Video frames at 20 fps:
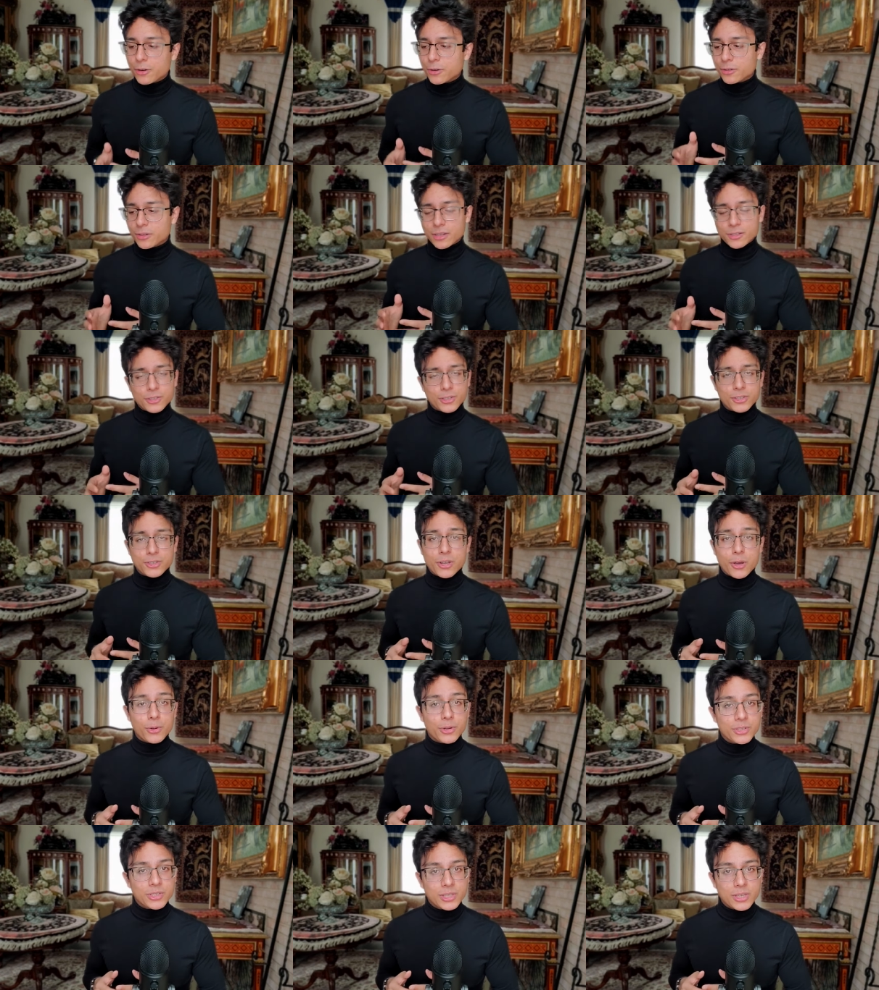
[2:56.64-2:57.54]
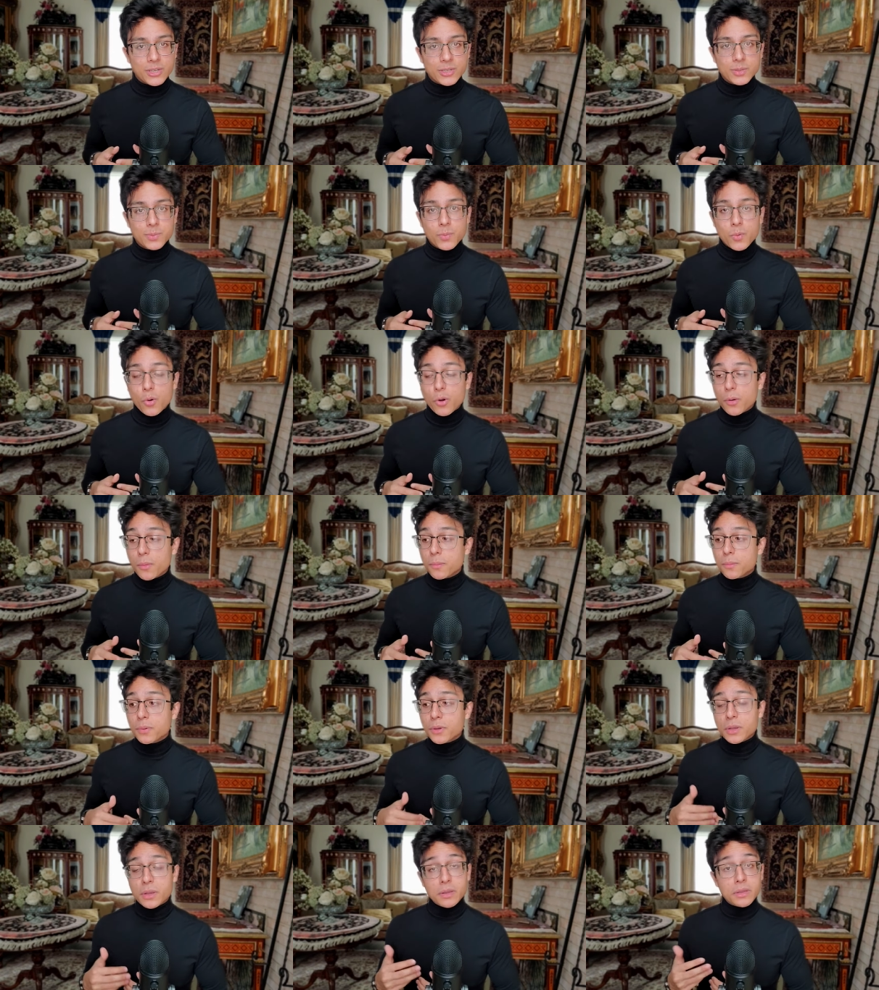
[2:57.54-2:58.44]
and I just notice things more,
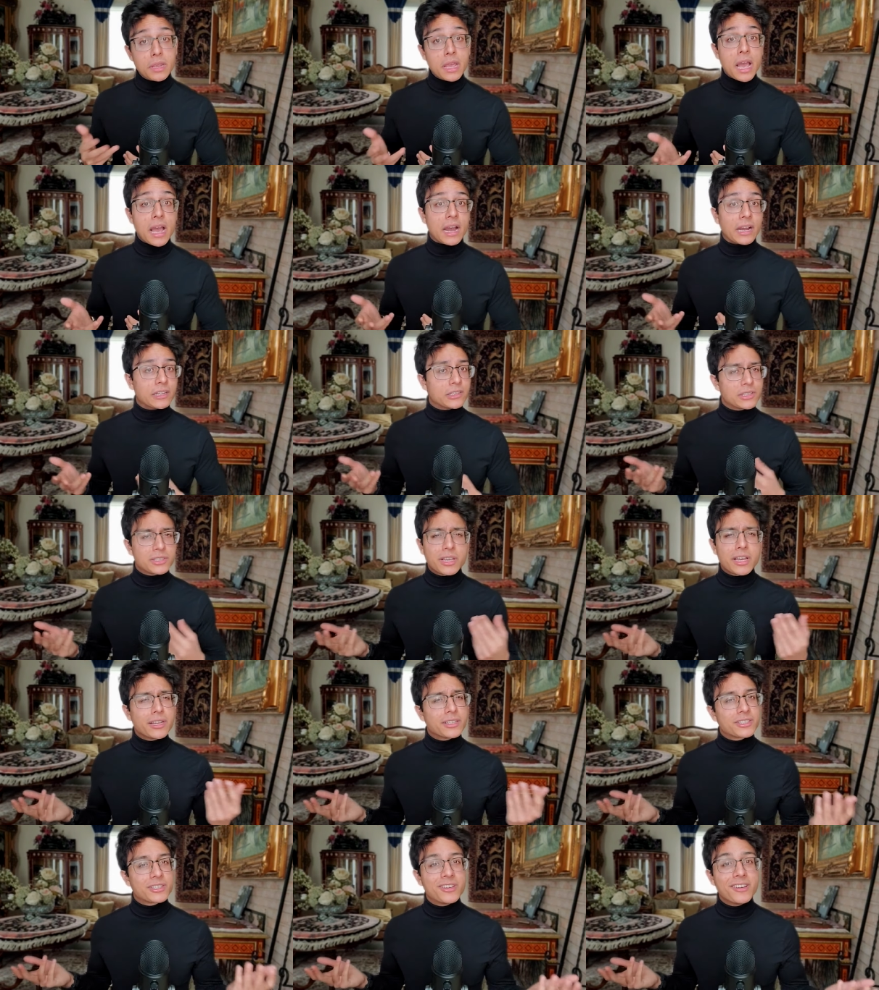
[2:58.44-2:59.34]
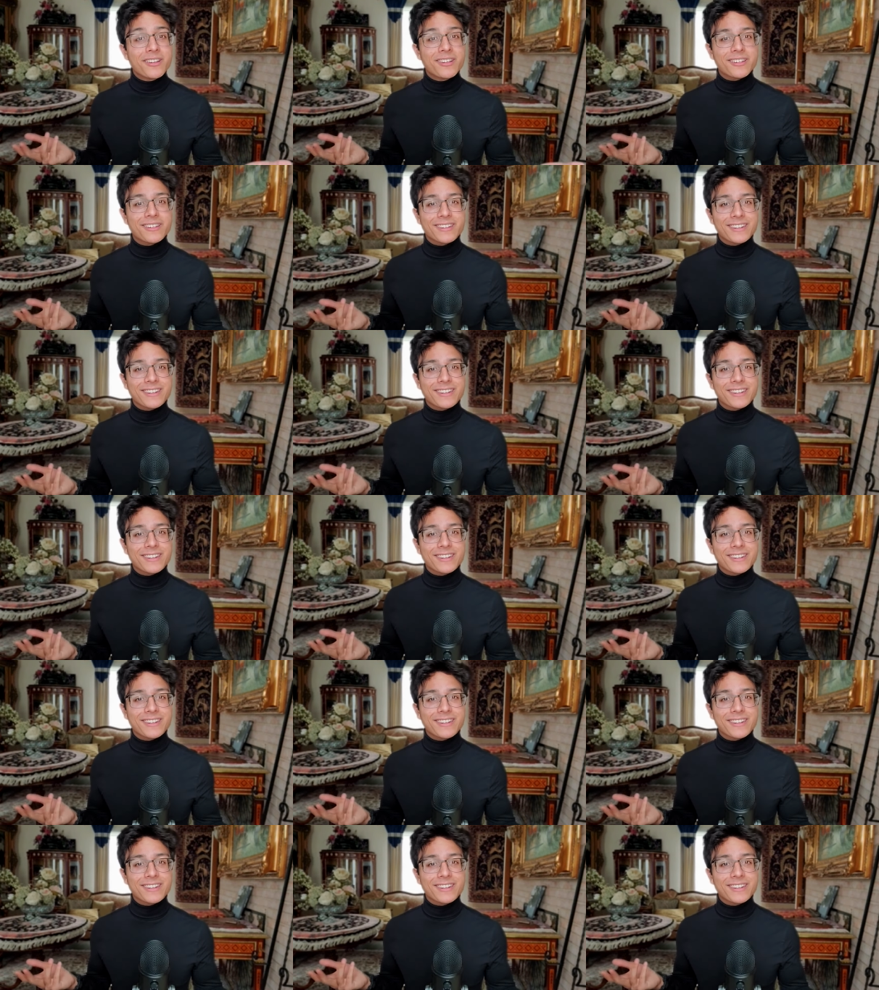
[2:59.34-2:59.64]
but yeah, I'd say it's good.